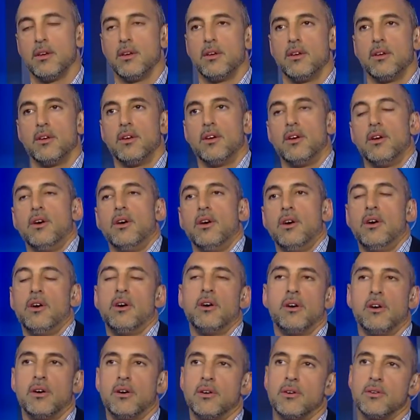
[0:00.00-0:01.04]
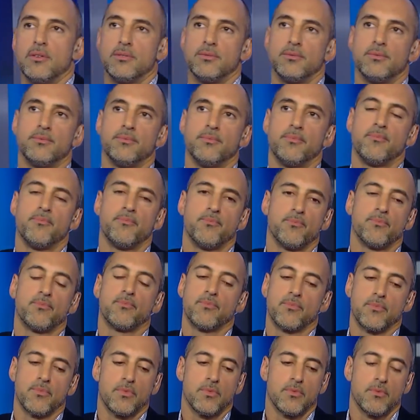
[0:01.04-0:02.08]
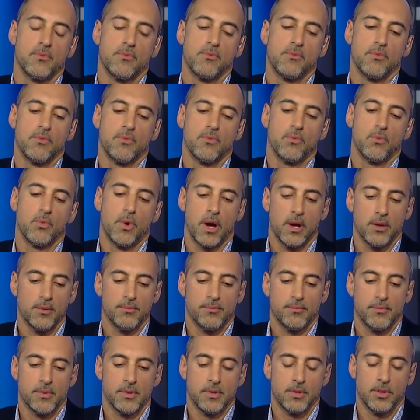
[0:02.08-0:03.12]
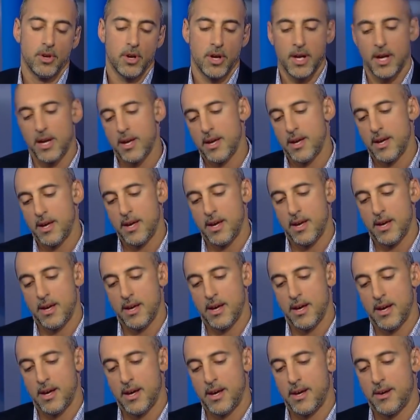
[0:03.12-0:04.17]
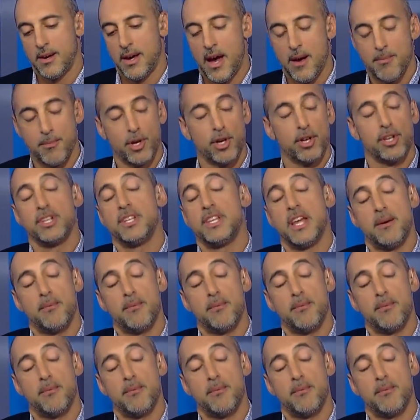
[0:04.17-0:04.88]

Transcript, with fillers: Party. 800 legislative seats? Well, look, uh, I'm a good